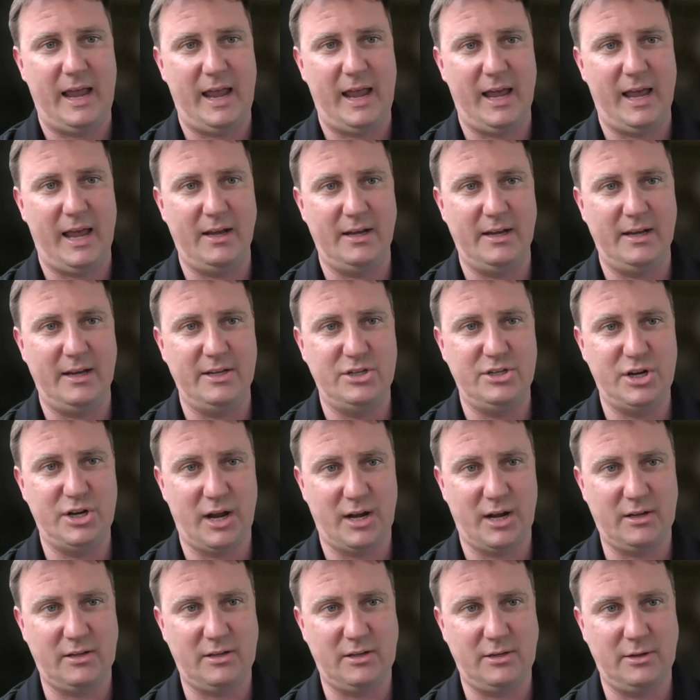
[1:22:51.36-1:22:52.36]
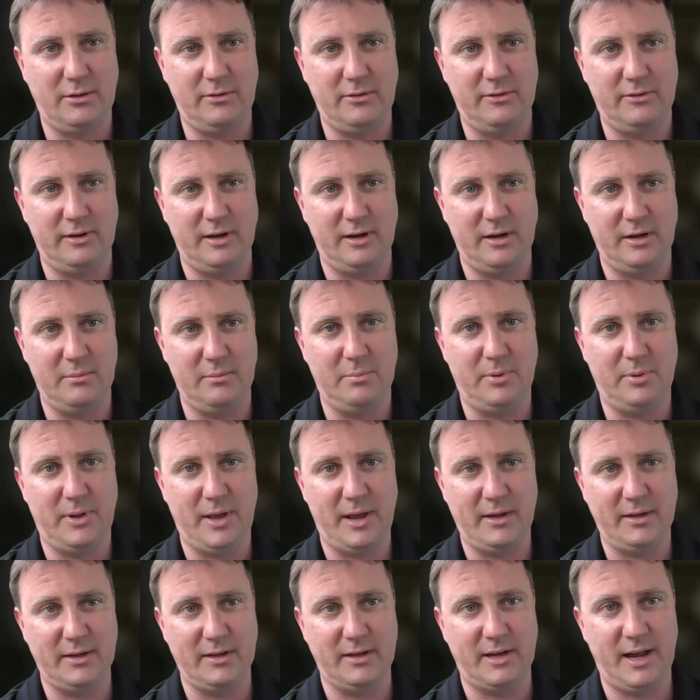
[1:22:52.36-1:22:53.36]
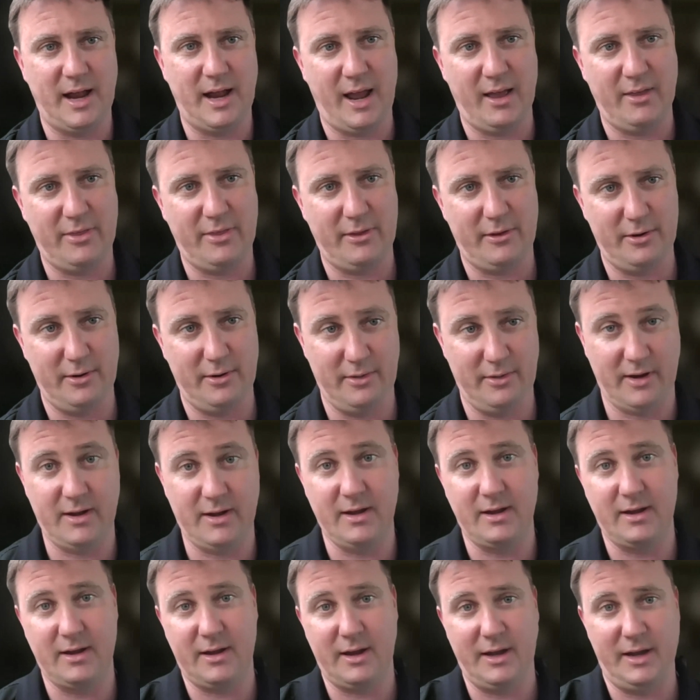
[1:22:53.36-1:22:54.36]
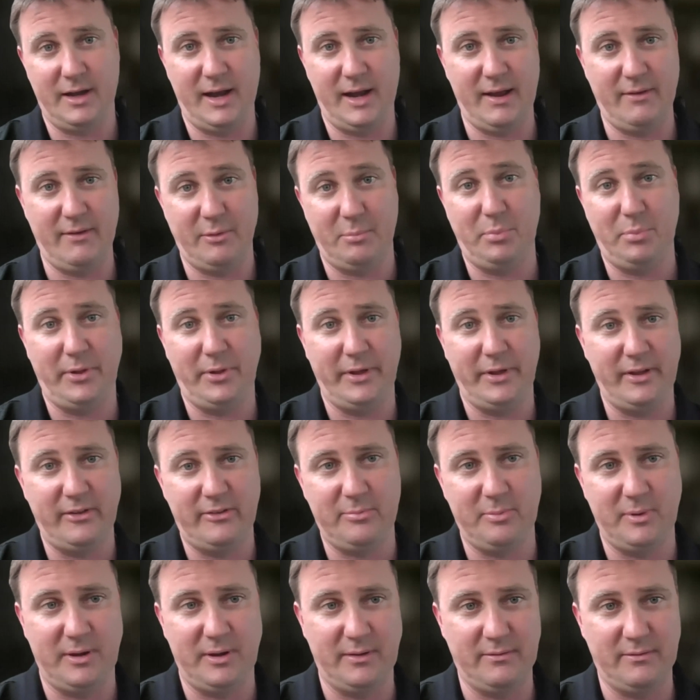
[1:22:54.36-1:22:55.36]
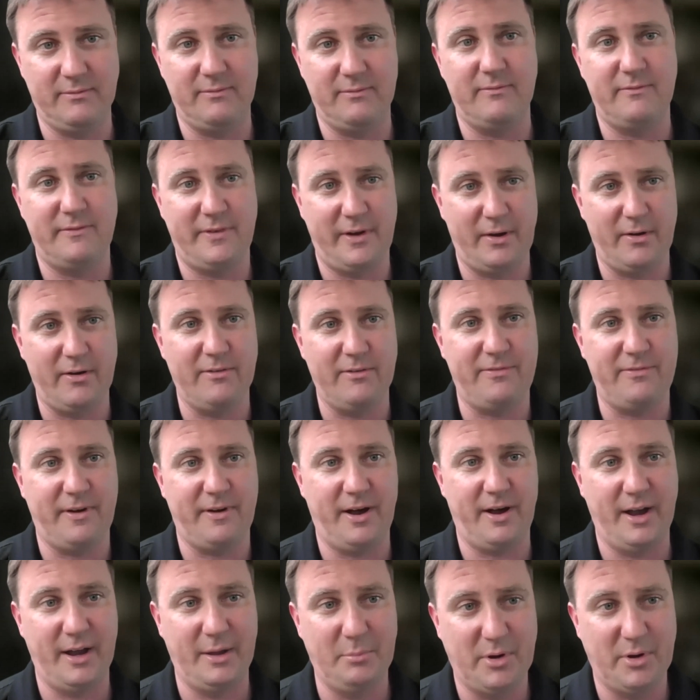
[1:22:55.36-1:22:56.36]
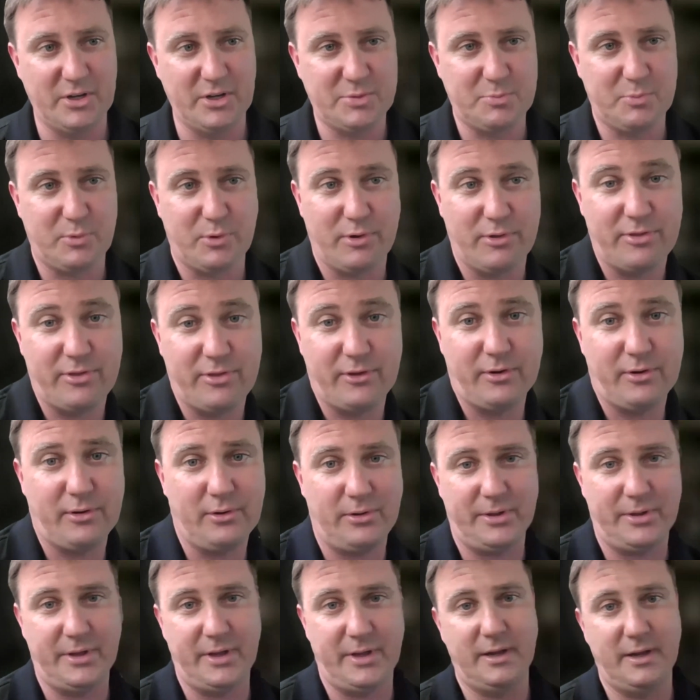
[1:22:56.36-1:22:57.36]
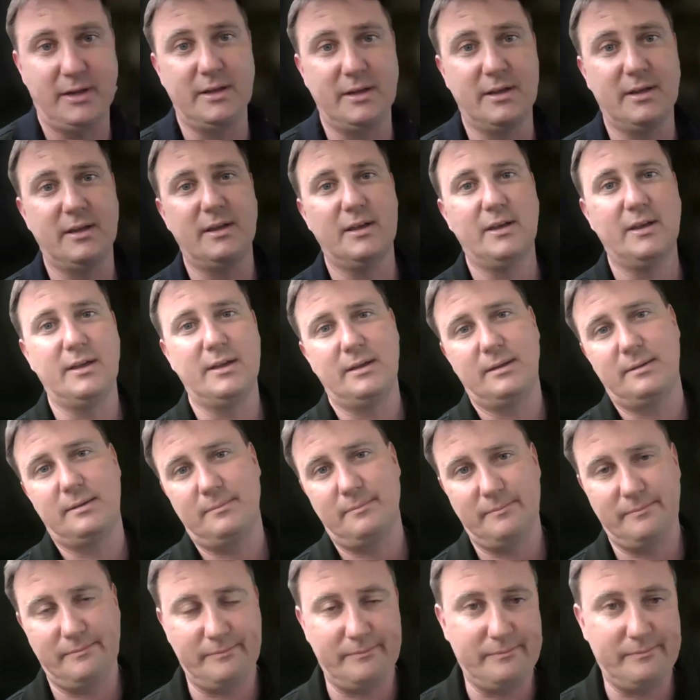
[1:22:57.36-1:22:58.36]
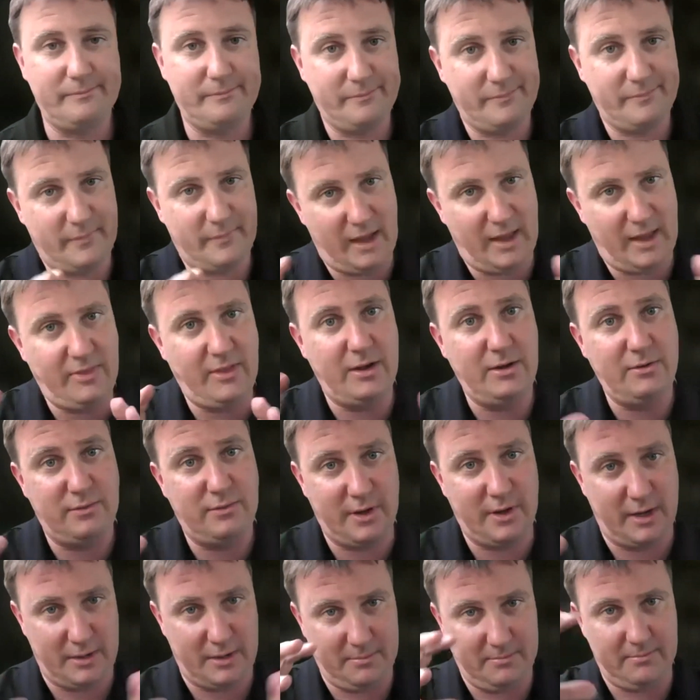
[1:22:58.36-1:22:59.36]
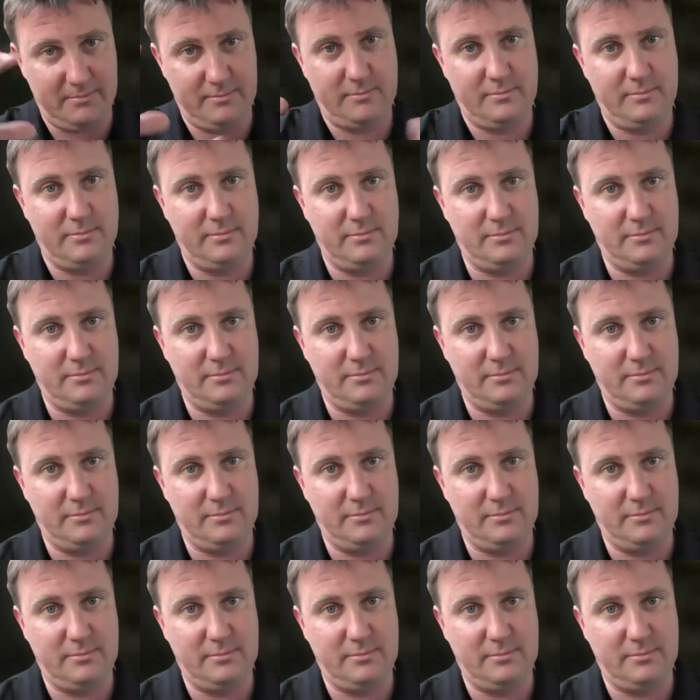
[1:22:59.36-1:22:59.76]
and inject using an implanted catheter that can kind of have the placement verified much more thoroughly. And then you've got to,